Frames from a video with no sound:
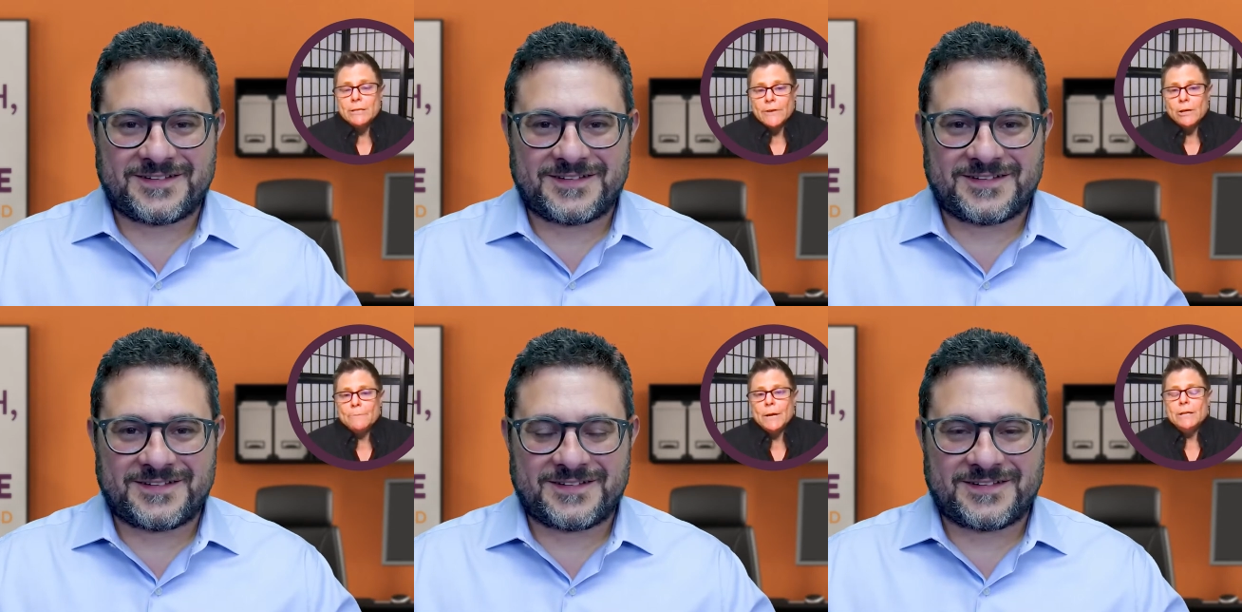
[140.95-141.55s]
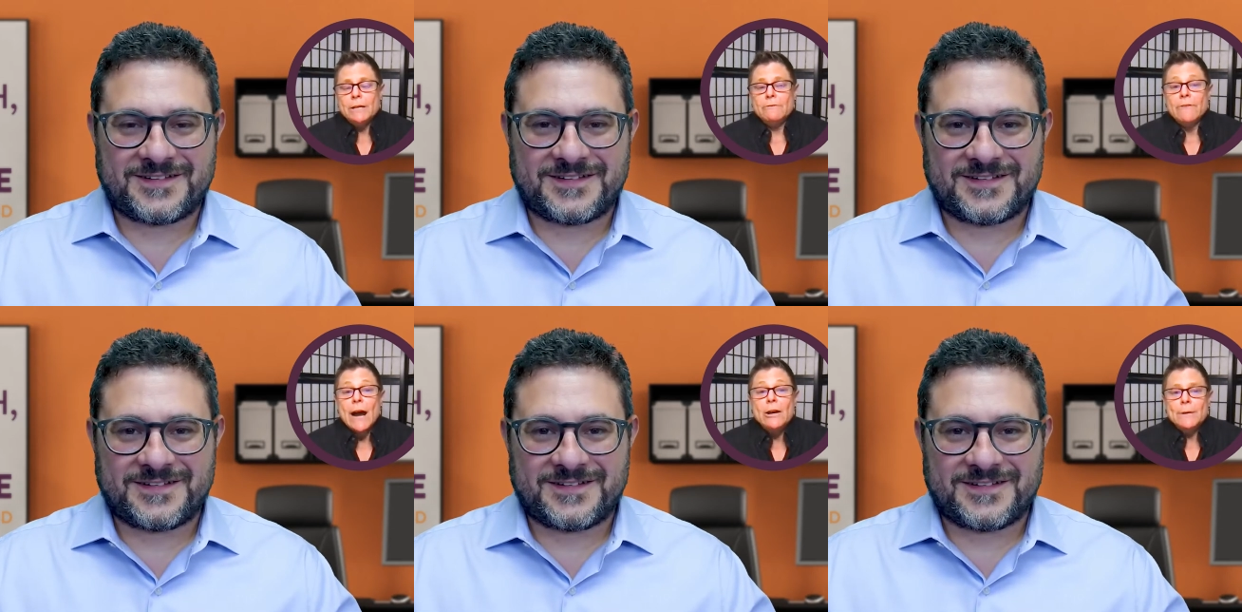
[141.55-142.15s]
Speaker 1: develop and the
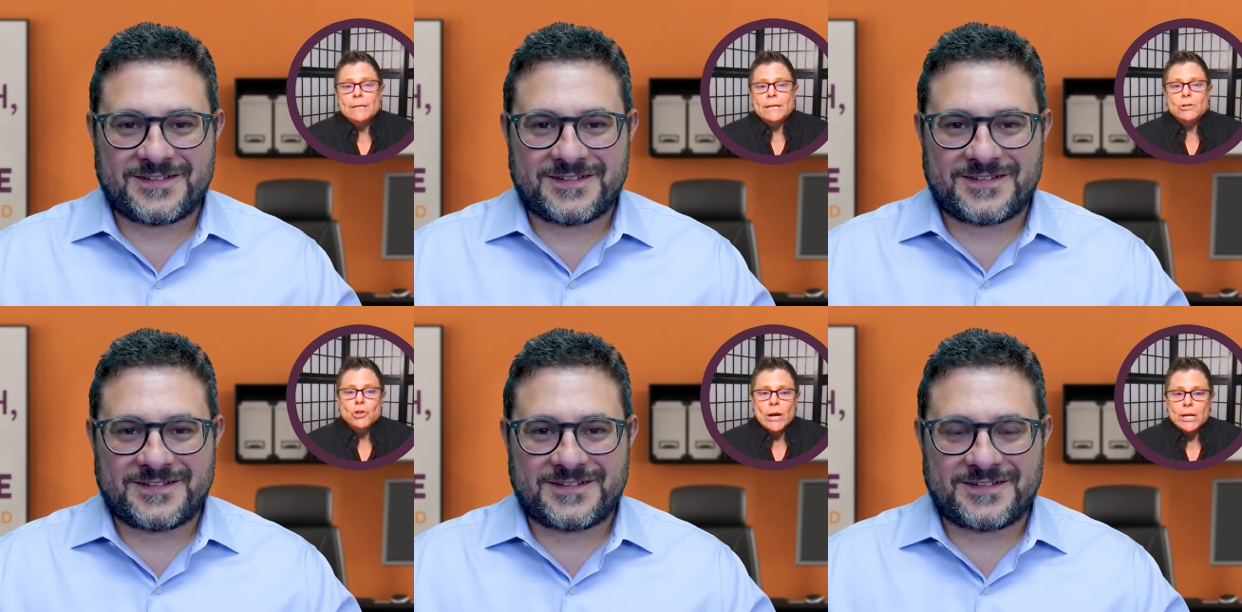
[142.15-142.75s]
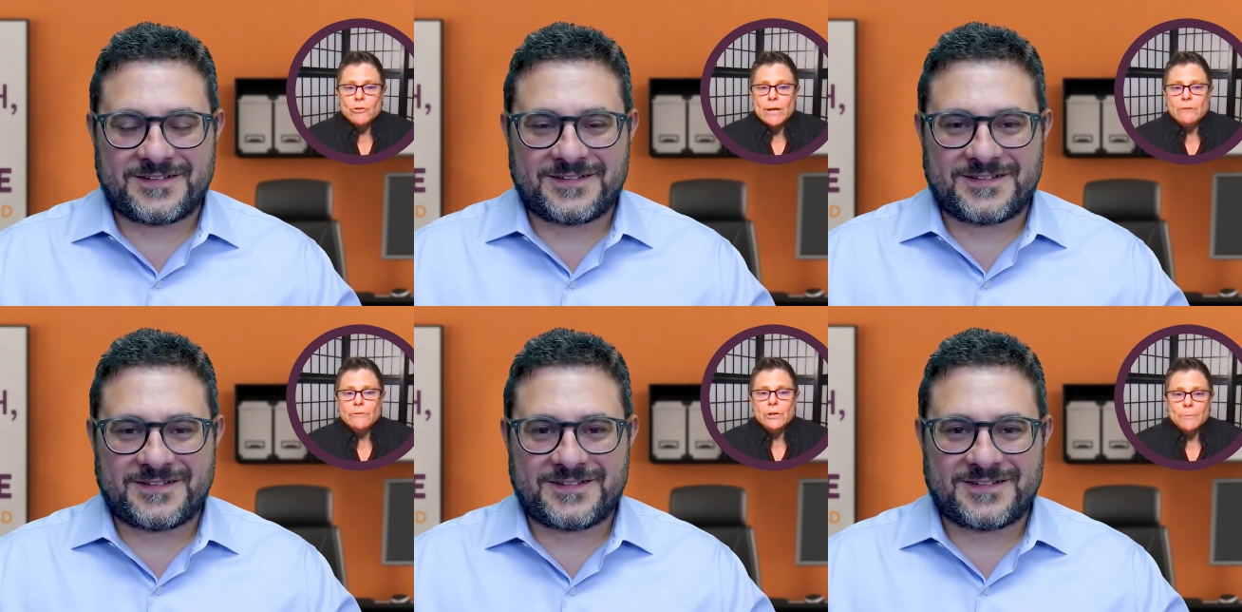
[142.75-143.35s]
environment that you try to
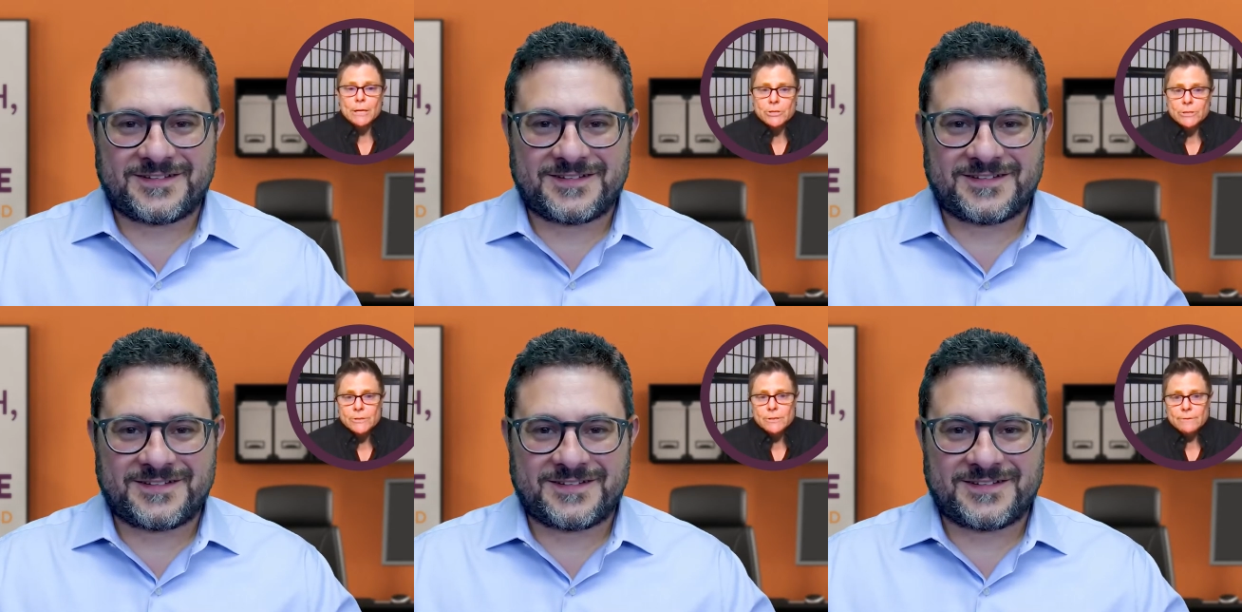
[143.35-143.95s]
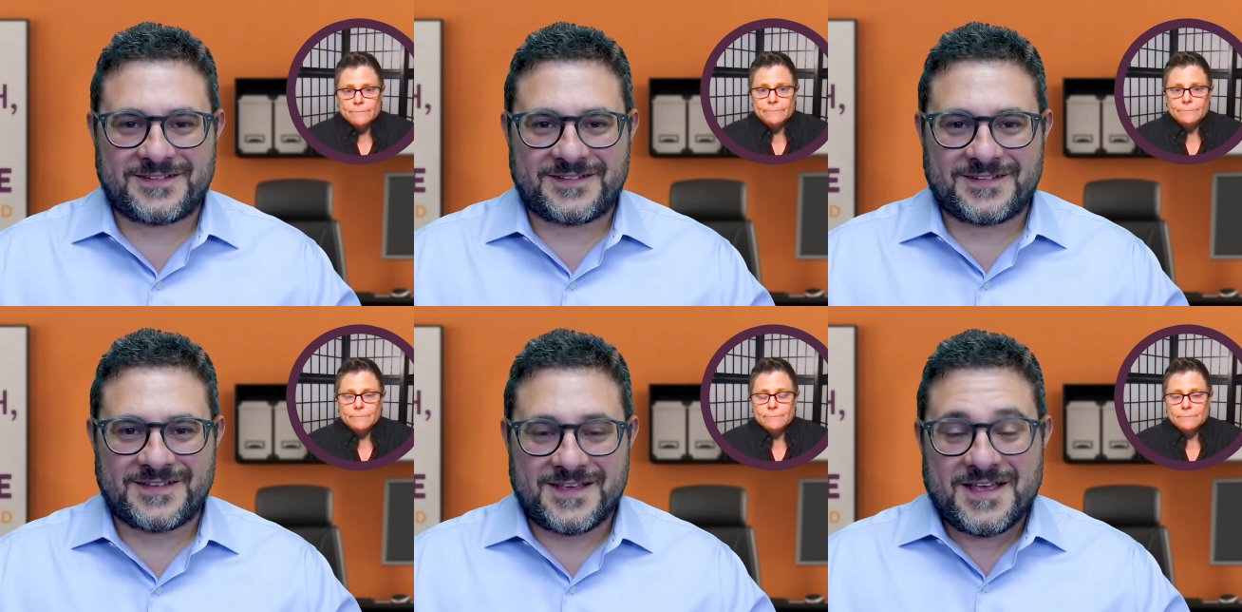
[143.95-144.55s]
create for your patients.
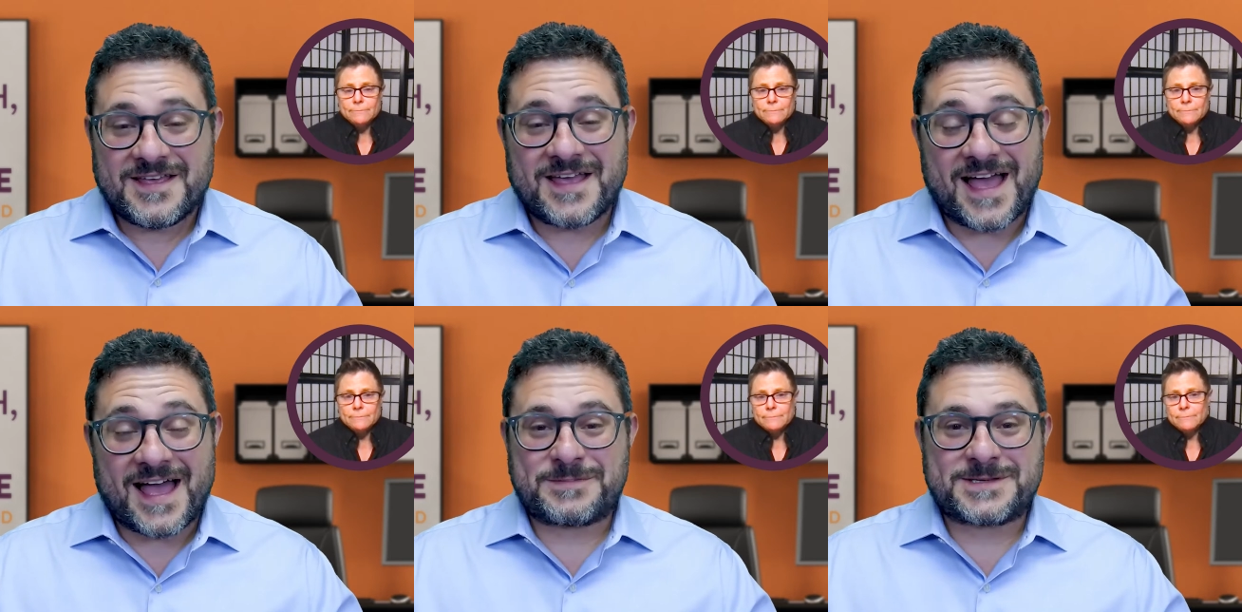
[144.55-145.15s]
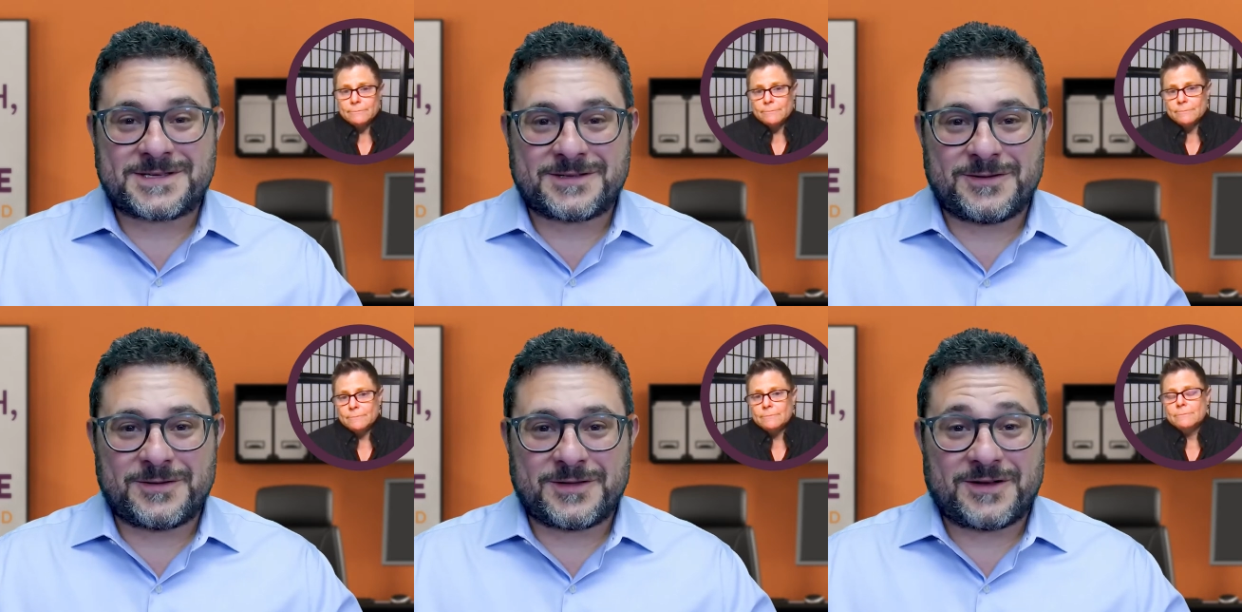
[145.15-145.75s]
Speaker 2: Yeah,
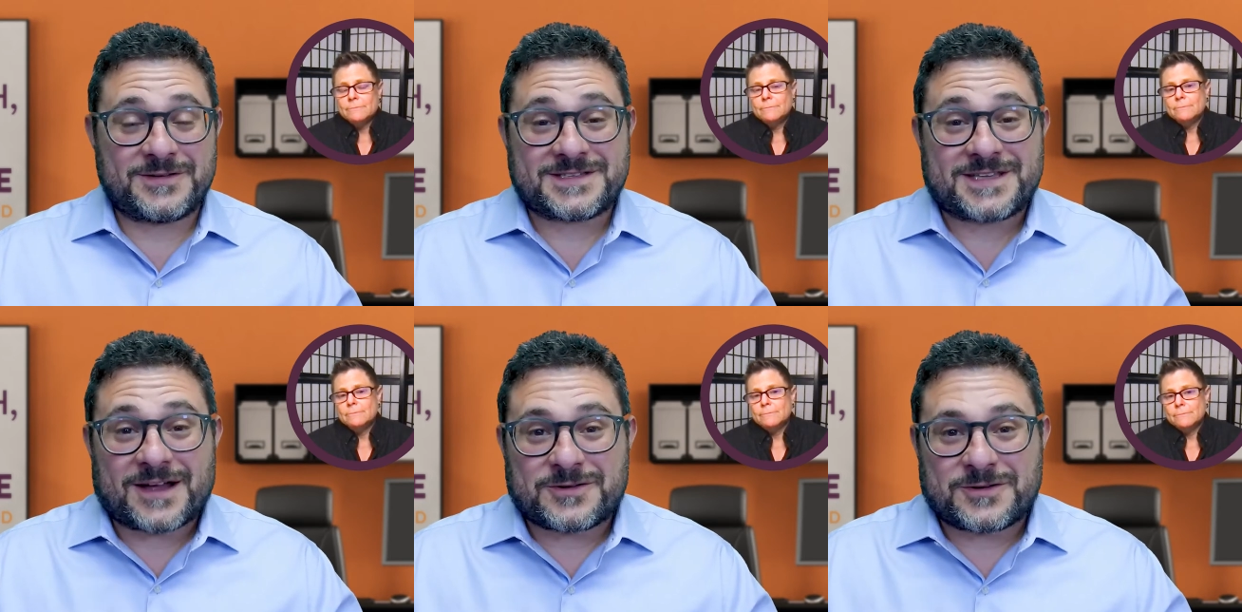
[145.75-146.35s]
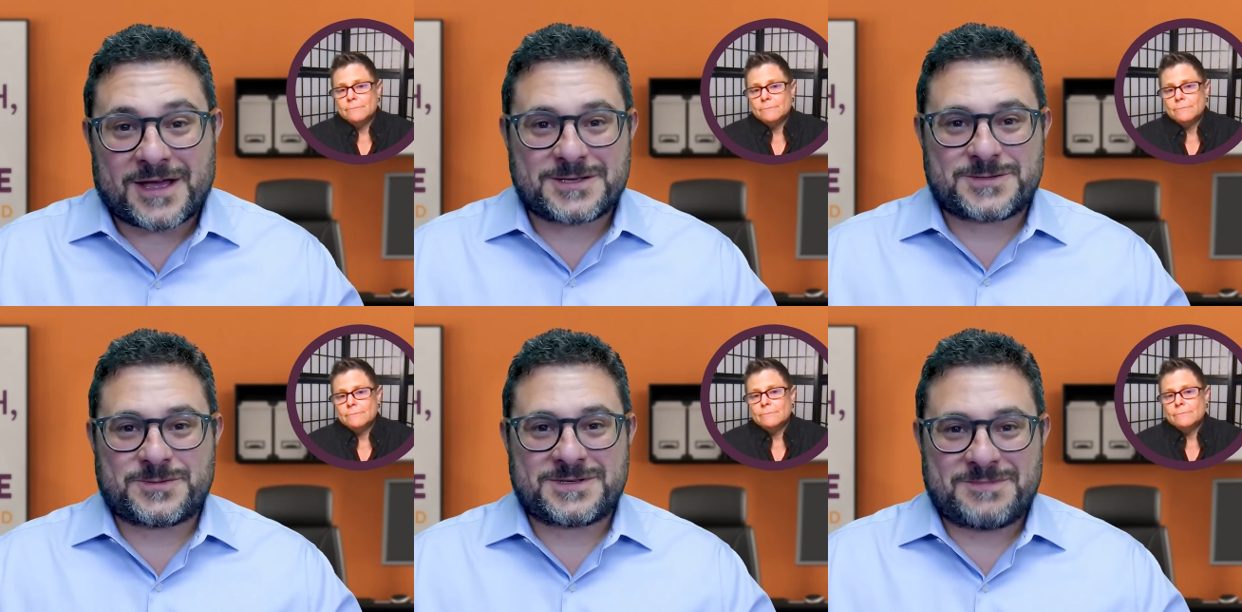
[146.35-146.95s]
absolutely. You know, Dr.
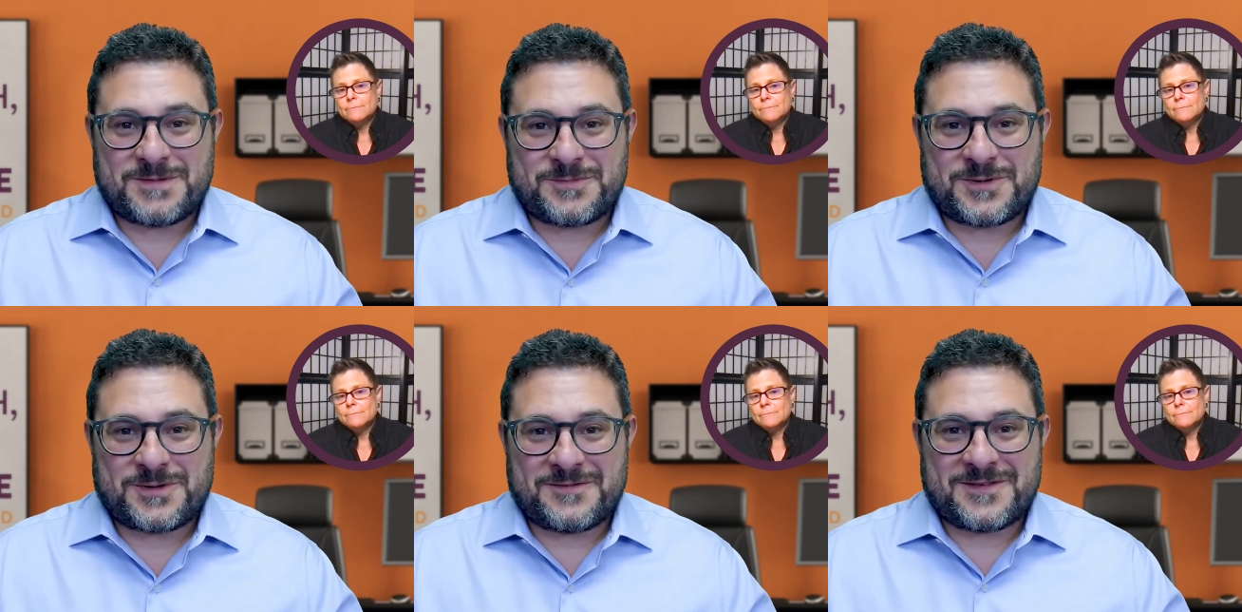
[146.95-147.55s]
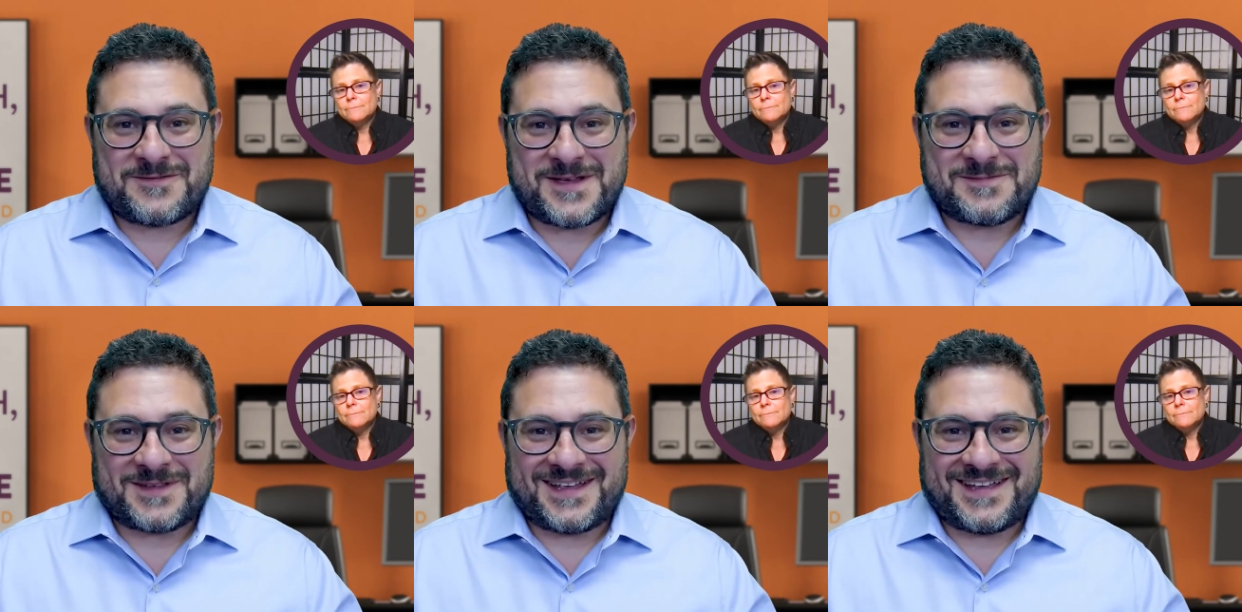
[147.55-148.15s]
Tanis was a member of the
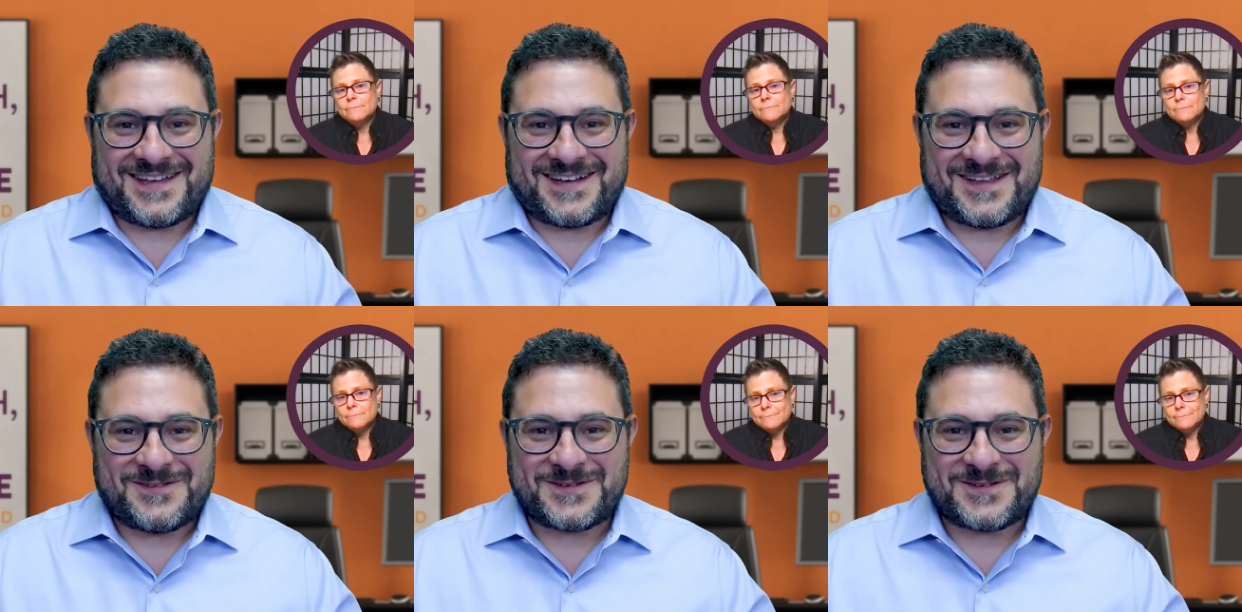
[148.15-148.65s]
family. You know,